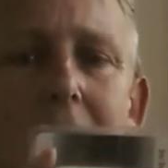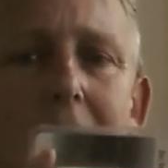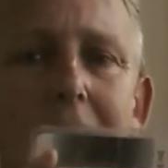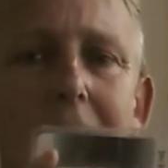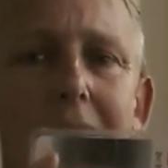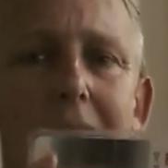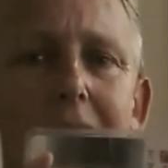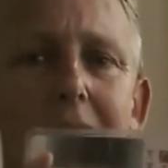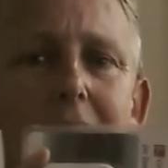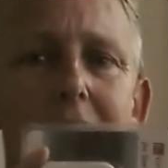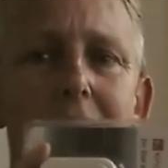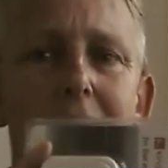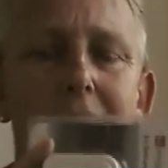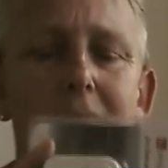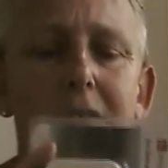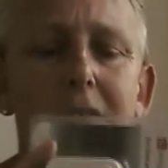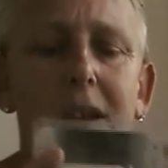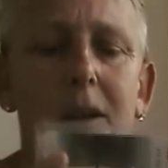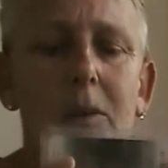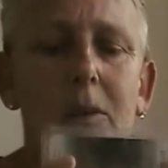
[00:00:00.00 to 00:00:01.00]

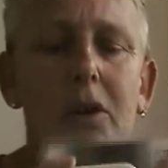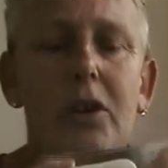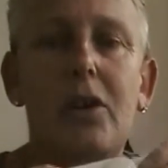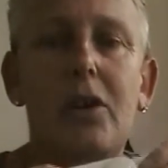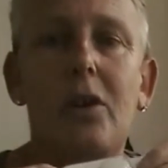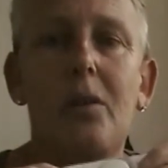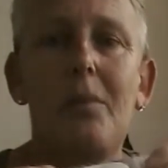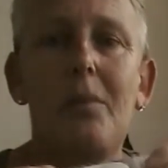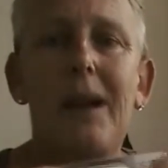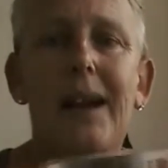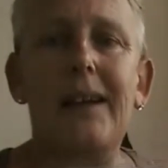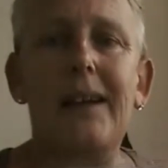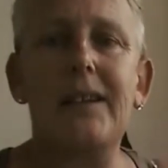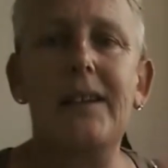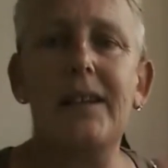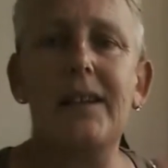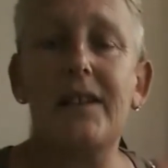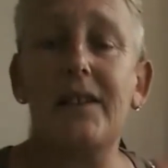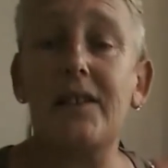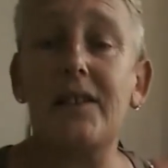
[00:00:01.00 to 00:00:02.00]
and they work on
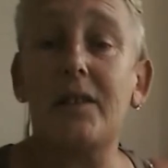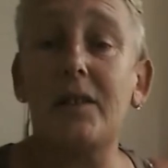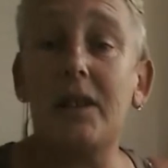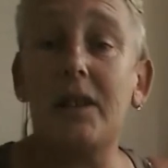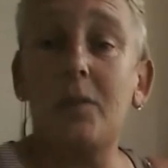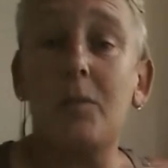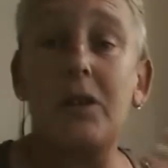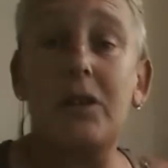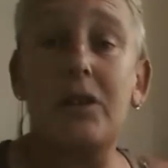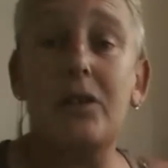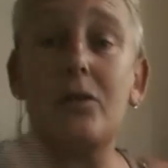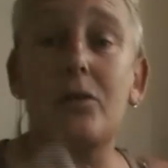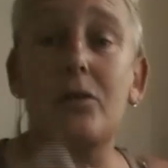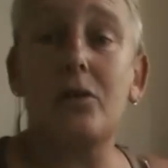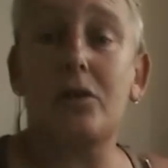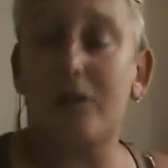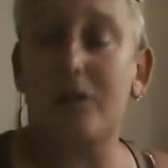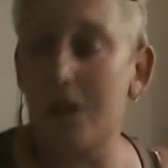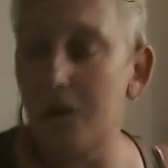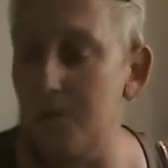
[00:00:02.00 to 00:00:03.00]
magnets, and then when the
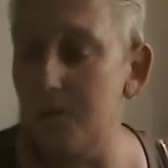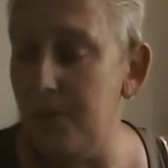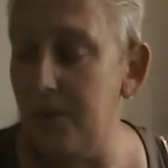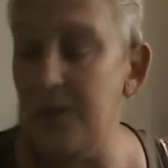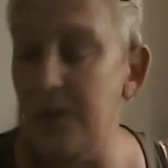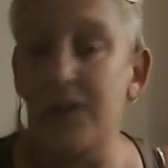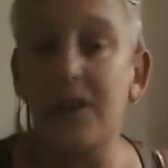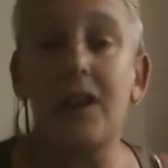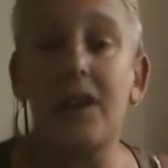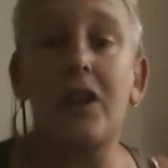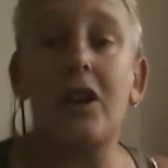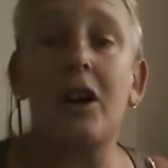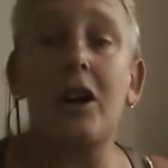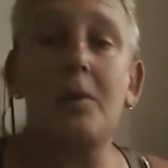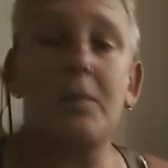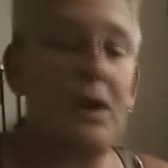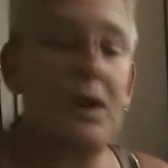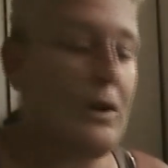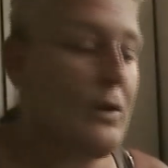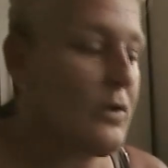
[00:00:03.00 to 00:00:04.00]
door opens, the
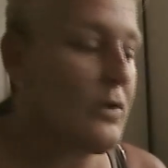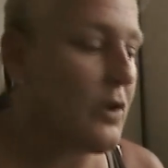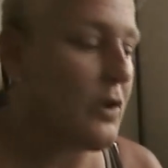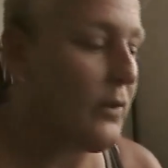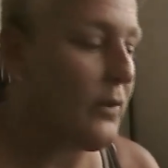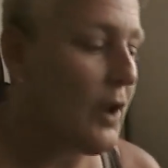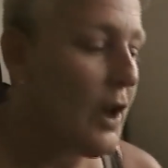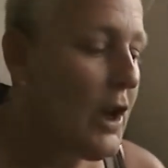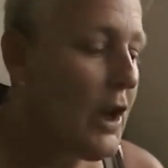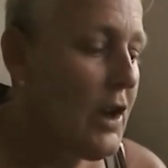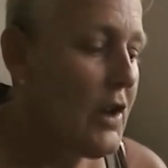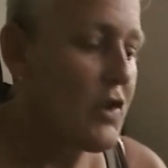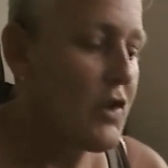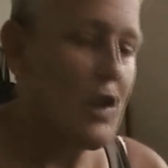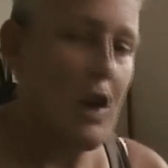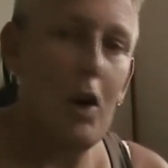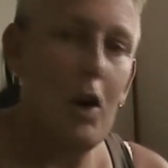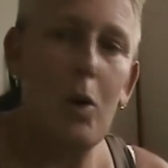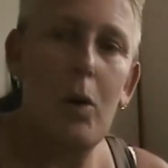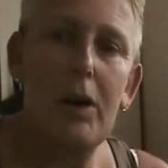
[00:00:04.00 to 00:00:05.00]
alarm goes off.
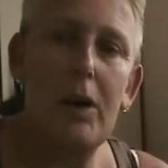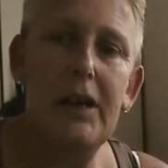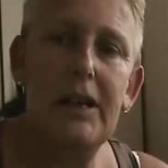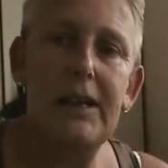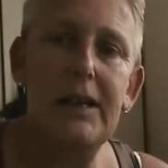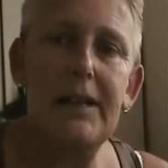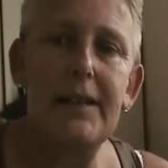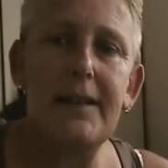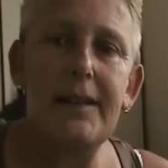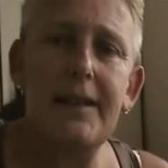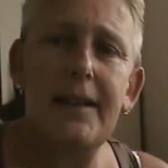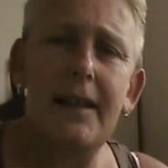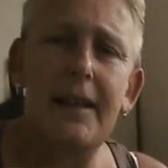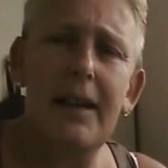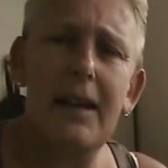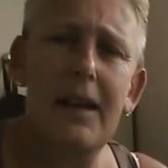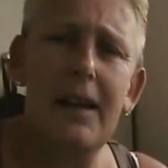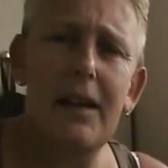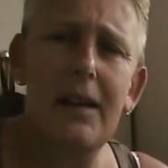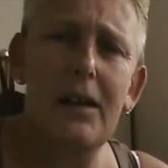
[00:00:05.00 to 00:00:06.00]
So at least
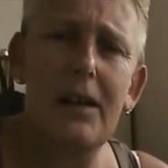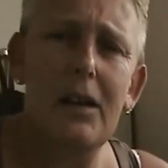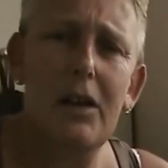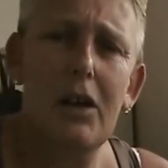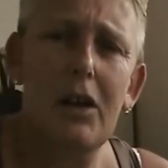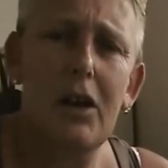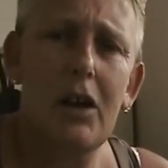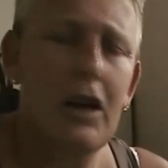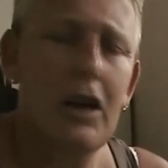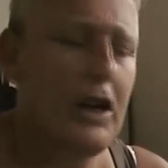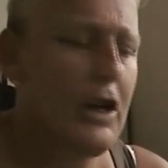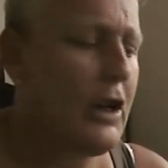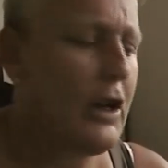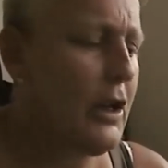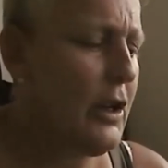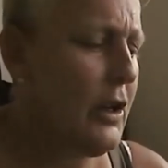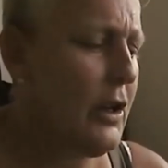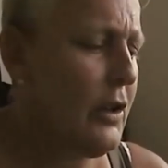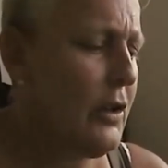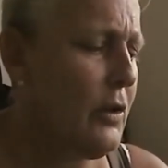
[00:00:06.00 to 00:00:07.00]
then
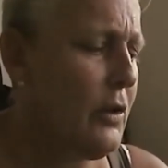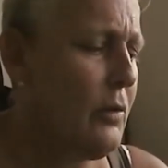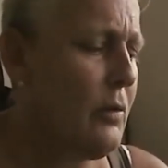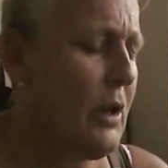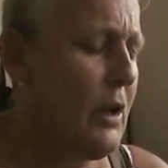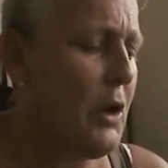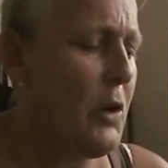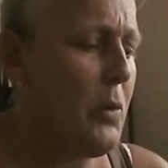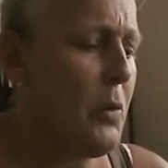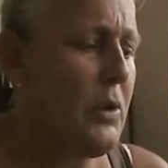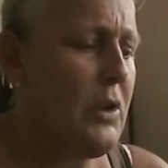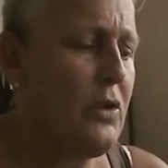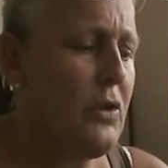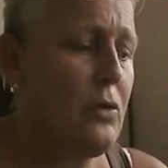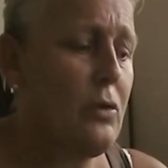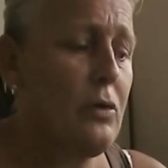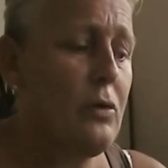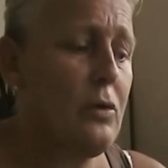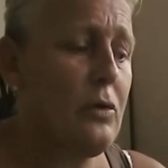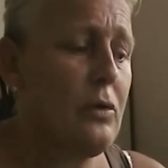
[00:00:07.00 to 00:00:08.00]
you know in
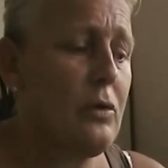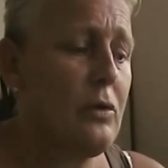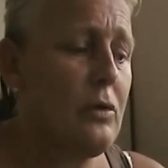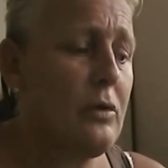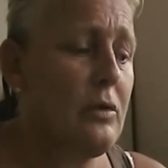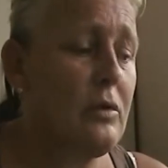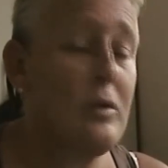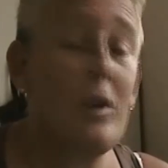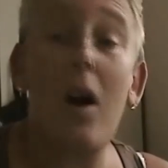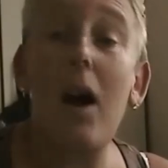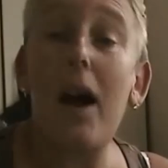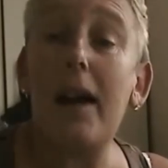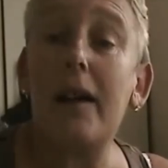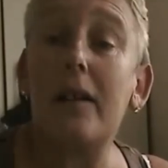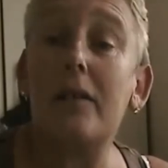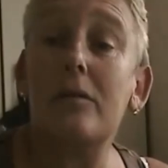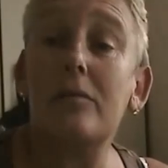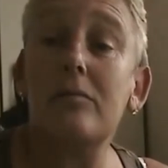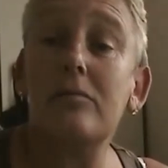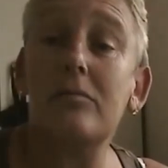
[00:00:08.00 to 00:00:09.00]
your night
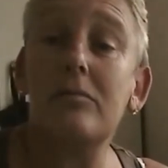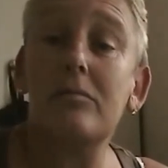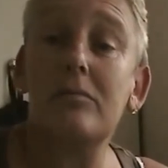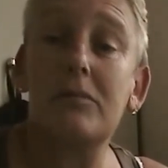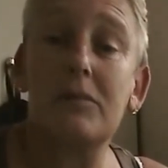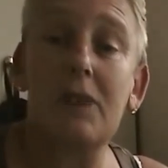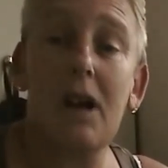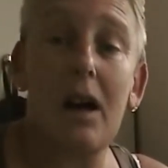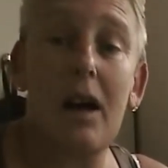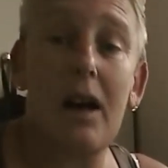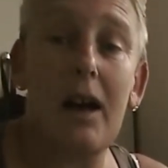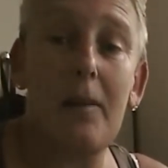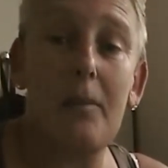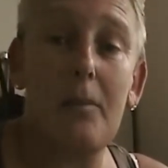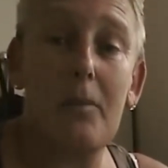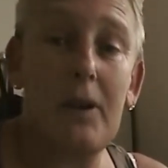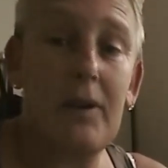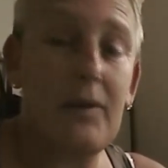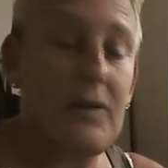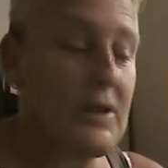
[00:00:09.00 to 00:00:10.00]

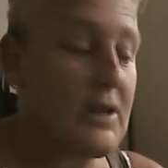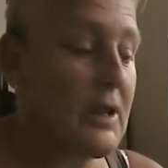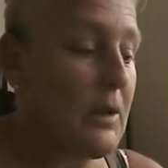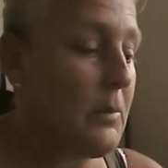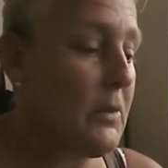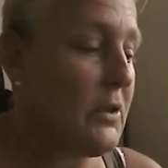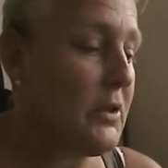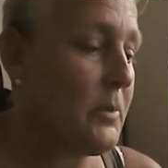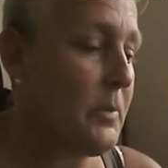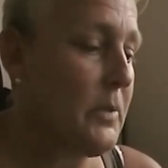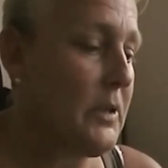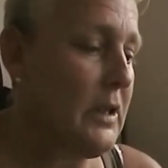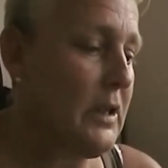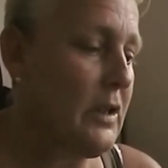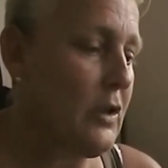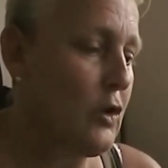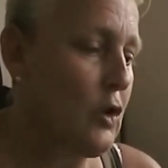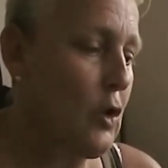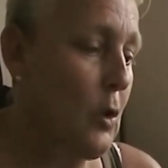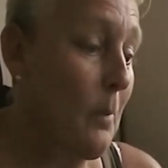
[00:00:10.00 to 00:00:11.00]
time whether someone's been
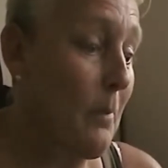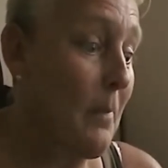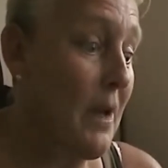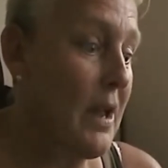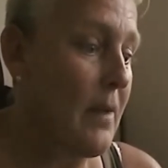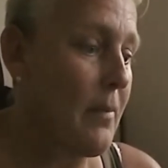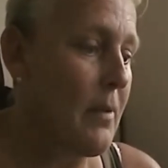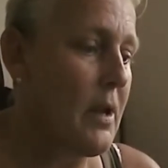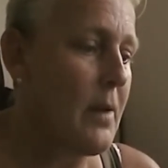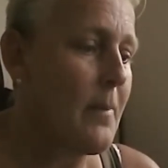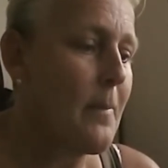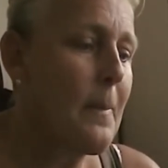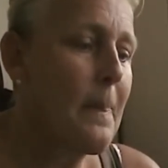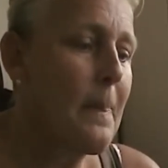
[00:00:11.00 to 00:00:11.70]
in or not, maybe.